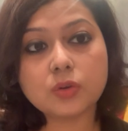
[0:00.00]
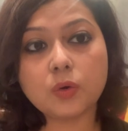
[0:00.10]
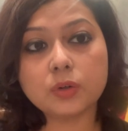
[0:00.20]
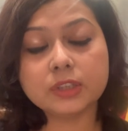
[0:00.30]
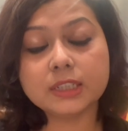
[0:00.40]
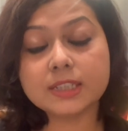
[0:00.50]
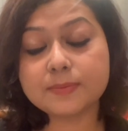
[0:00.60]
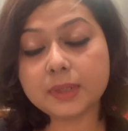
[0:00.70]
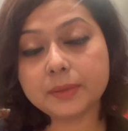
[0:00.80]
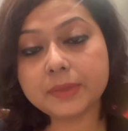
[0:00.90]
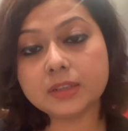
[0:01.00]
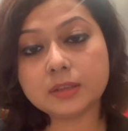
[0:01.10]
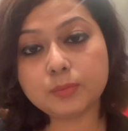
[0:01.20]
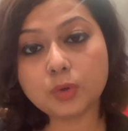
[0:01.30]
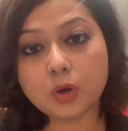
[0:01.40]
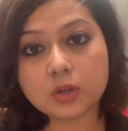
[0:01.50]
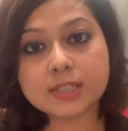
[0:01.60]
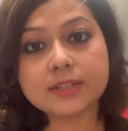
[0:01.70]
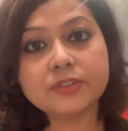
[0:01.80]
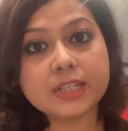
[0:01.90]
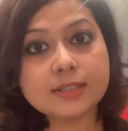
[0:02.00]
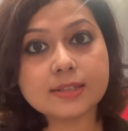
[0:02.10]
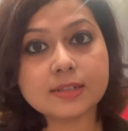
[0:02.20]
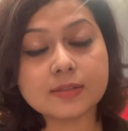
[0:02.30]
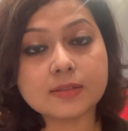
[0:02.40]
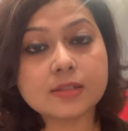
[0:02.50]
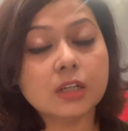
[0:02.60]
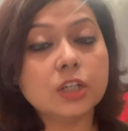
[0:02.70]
or they display mental blocks and resistance.